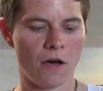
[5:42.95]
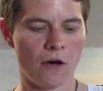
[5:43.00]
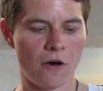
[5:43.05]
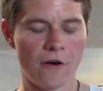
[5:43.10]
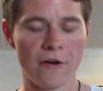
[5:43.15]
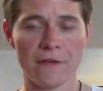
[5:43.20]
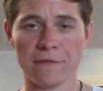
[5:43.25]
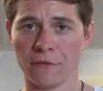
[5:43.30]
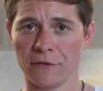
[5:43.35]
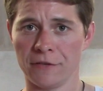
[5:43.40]

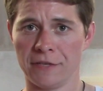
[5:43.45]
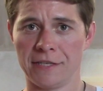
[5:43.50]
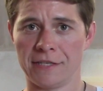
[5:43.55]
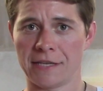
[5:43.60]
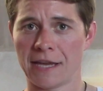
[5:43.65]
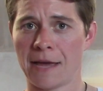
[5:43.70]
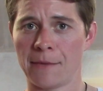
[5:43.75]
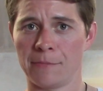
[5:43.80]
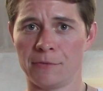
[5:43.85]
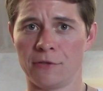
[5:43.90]
I find
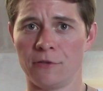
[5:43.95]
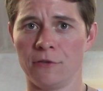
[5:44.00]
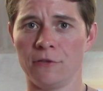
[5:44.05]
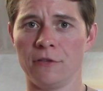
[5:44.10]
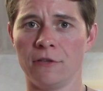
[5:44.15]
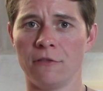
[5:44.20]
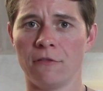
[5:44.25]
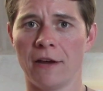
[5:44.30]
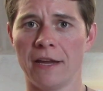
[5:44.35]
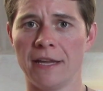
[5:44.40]
it's
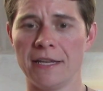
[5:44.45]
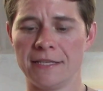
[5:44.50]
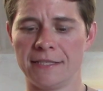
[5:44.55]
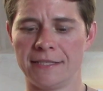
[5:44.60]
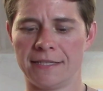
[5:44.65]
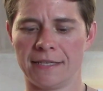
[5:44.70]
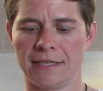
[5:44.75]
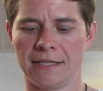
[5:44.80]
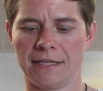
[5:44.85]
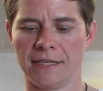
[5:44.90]
absolutely
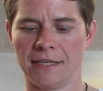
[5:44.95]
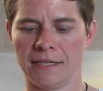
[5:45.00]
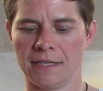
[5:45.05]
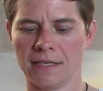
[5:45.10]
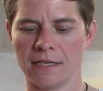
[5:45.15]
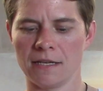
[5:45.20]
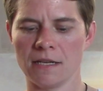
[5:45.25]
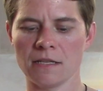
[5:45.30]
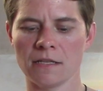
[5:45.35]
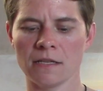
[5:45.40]
great.
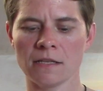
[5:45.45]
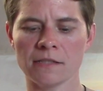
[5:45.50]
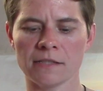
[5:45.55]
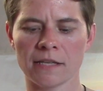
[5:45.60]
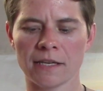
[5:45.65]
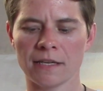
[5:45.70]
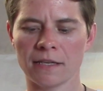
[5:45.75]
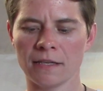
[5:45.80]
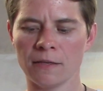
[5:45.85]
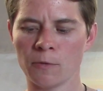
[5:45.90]
It does
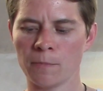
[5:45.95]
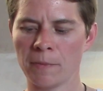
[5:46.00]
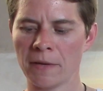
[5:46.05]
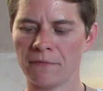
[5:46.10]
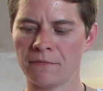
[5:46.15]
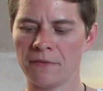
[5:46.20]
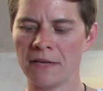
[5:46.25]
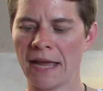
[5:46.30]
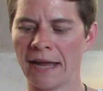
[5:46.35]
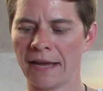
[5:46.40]
take a little
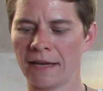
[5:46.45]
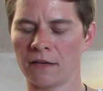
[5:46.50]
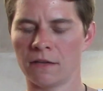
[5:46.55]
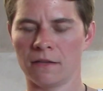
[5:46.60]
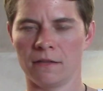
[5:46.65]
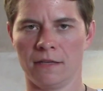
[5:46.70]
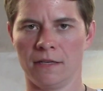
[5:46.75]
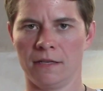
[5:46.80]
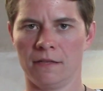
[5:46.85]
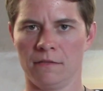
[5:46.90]
bit of knack. I
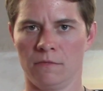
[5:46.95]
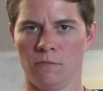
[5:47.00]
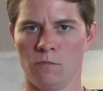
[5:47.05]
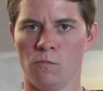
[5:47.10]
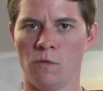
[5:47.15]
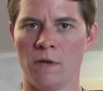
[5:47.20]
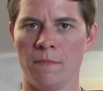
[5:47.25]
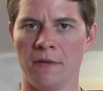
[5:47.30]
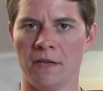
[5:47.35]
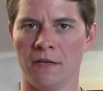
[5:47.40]
think
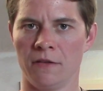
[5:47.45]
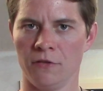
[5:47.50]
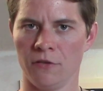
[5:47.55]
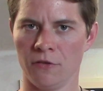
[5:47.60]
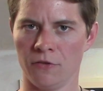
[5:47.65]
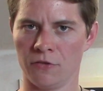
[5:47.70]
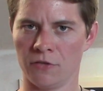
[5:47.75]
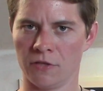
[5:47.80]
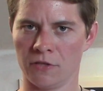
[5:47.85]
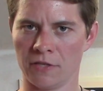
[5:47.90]
women are
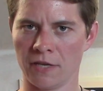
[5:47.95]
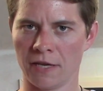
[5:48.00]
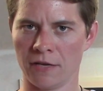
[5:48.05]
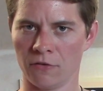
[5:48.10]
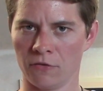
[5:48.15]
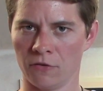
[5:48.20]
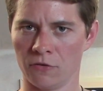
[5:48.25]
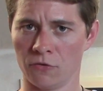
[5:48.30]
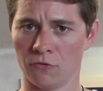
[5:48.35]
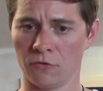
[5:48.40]
used to sitting
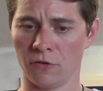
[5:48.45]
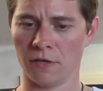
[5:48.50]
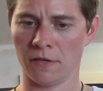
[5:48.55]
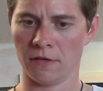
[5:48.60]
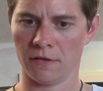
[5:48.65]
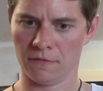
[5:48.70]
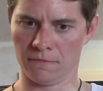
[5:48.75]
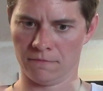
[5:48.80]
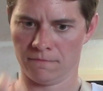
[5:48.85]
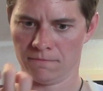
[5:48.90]
on the
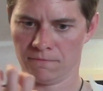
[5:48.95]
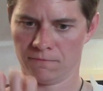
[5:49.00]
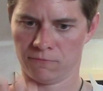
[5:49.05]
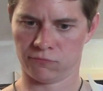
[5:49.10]
toilet and